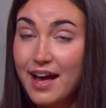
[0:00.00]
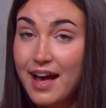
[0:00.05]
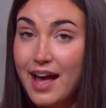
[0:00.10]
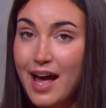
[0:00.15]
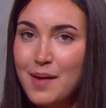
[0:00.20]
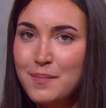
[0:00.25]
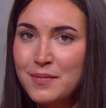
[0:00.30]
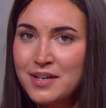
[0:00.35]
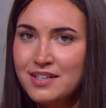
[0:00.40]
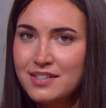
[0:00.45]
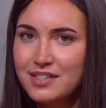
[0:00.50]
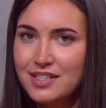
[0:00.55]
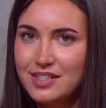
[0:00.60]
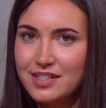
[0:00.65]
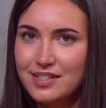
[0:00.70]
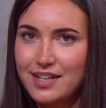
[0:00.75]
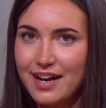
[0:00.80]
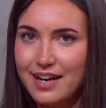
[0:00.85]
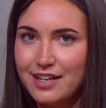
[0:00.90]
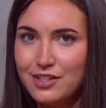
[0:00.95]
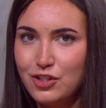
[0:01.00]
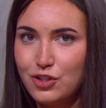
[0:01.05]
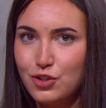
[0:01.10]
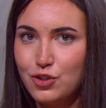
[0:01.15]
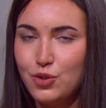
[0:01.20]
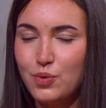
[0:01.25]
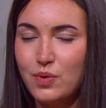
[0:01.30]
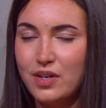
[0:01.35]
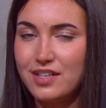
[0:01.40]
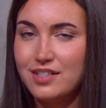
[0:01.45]
Emma decides
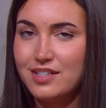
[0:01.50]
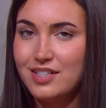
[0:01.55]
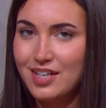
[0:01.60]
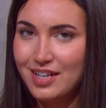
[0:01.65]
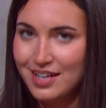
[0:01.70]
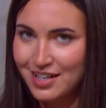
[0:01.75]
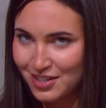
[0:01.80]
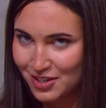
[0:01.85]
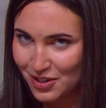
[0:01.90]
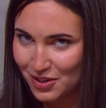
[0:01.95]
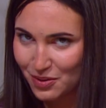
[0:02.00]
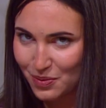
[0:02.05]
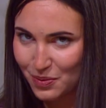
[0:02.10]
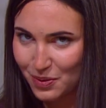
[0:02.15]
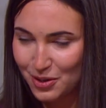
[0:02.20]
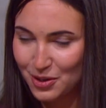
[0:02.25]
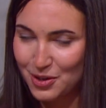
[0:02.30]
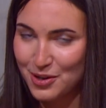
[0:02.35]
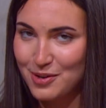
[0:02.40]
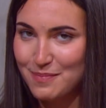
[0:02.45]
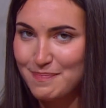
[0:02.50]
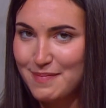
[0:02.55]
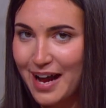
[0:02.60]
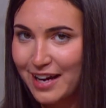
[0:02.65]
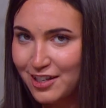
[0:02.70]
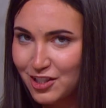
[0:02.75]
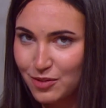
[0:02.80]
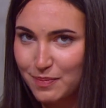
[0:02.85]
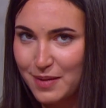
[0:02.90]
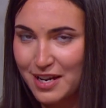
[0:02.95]
to continue her
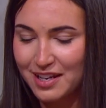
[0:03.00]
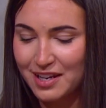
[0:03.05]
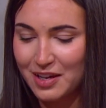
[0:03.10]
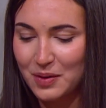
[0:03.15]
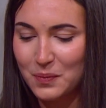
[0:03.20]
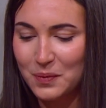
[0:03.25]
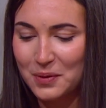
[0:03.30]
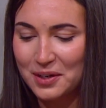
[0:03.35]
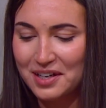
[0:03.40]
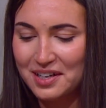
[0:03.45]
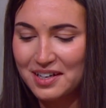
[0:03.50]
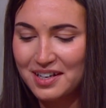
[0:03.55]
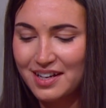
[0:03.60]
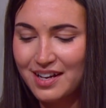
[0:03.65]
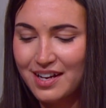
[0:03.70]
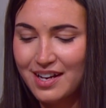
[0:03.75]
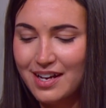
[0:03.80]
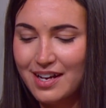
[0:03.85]
matchmaking work,